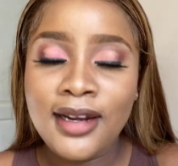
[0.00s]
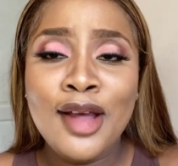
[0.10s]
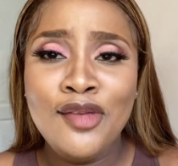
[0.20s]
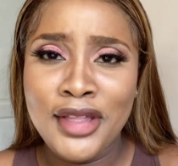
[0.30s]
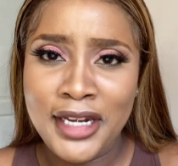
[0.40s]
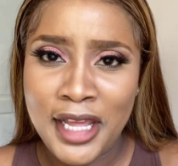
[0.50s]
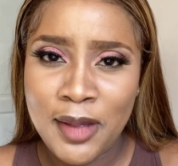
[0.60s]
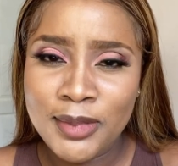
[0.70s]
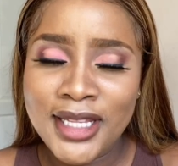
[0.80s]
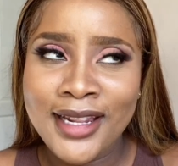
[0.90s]
Love the
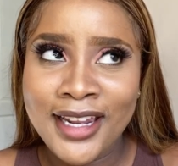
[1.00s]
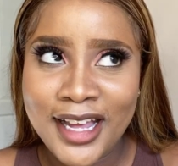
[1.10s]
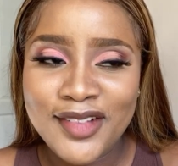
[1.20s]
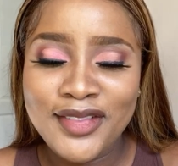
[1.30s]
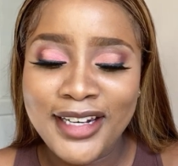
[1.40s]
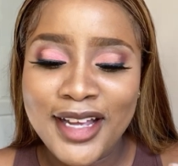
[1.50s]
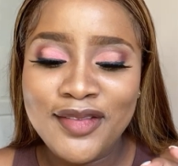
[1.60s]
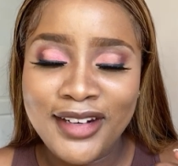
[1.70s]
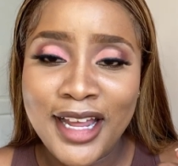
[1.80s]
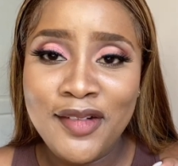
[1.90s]
names. Love
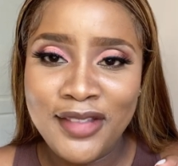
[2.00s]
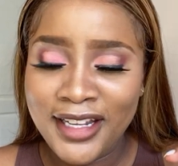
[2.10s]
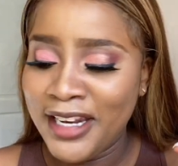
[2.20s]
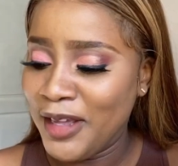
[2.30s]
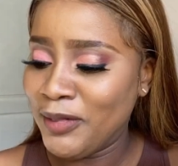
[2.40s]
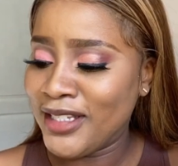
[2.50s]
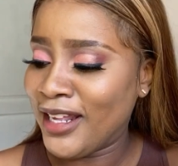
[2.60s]
the names.